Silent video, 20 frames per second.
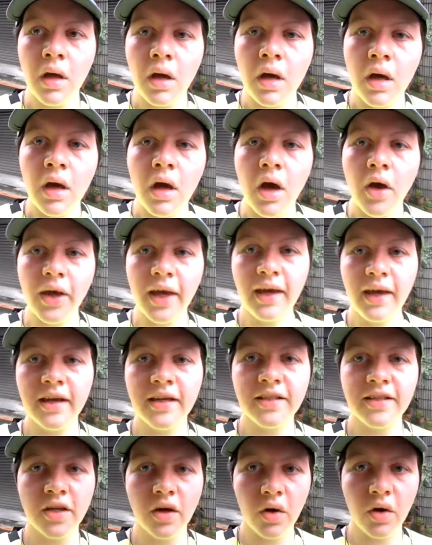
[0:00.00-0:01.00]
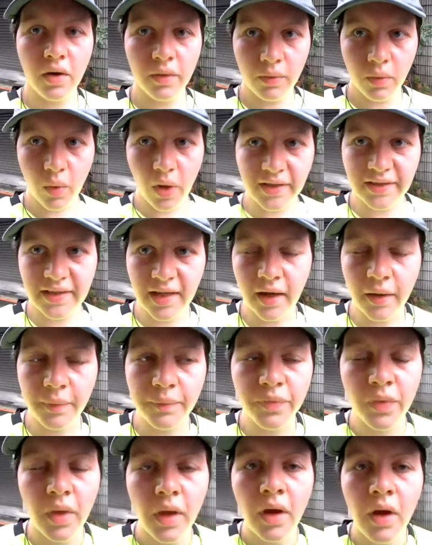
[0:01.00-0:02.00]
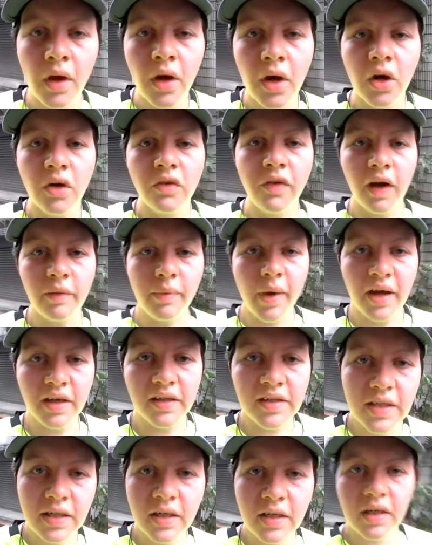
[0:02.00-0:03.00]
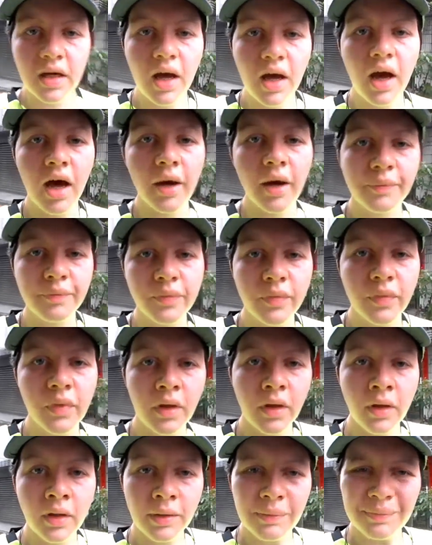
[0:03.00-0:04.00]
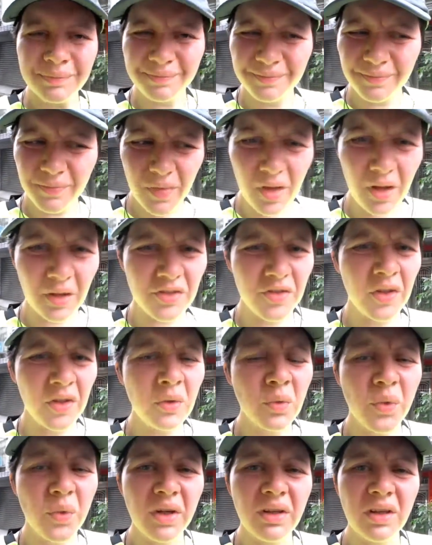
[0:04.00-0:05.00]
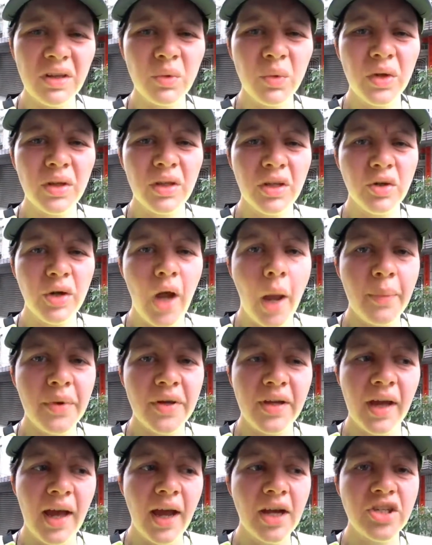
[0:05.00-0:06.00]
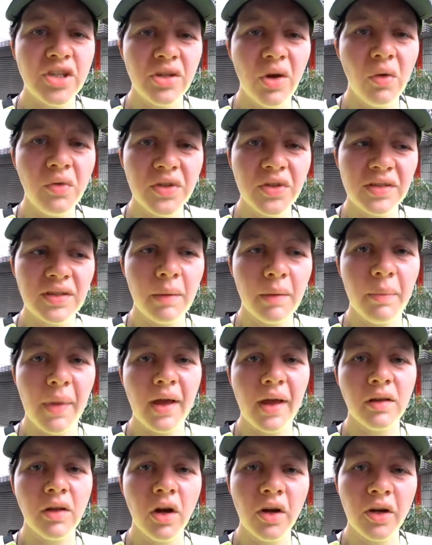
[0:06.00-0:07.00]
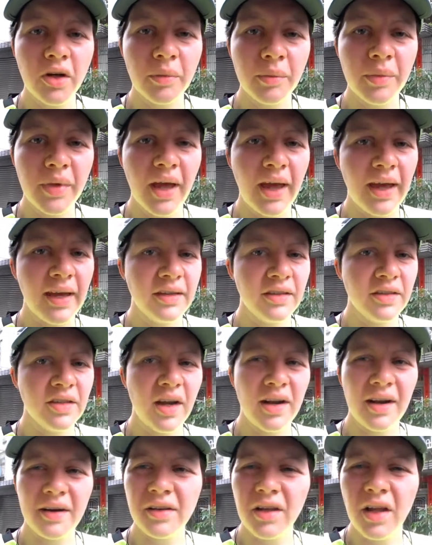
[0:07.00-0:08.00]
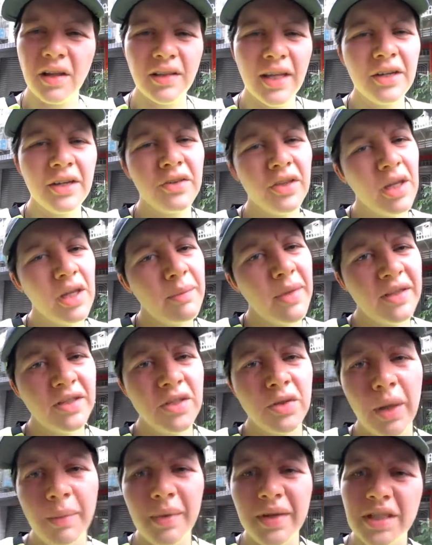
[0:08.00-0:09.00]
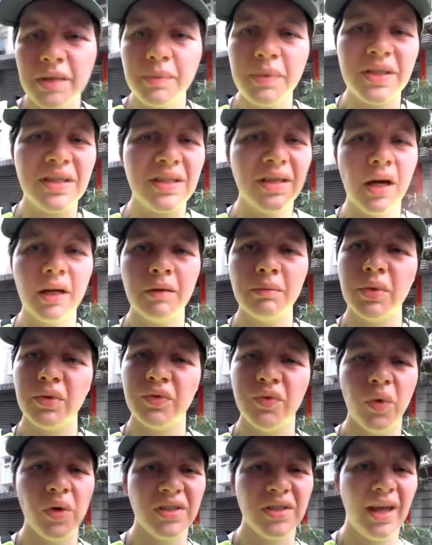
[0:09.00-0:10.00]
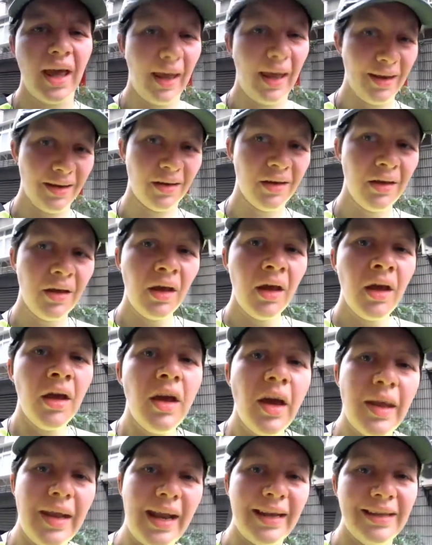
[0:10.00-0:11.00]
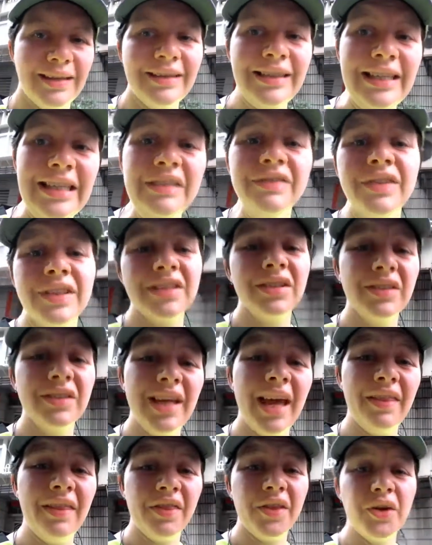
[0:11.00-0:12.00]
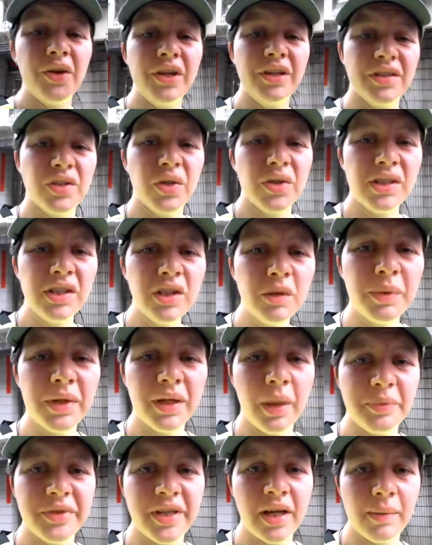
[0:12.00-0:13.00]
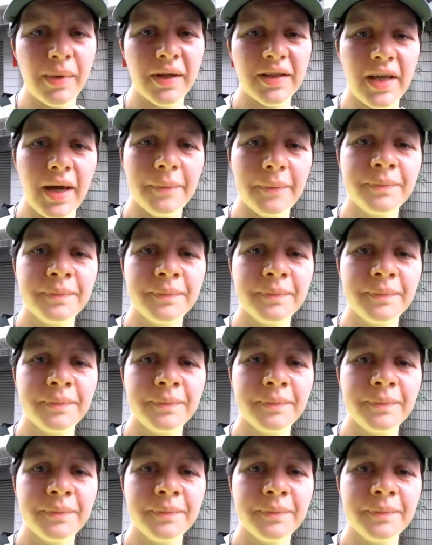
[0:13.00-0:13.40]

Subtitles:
Okay, so Wednesday, 5 miles. I was feeling really crappy today. I actually overslept my alarm and got out a lot later than I meant to. I meant to be done before 10, and I didn't leave until 10:30, so I was a little bit upset about that.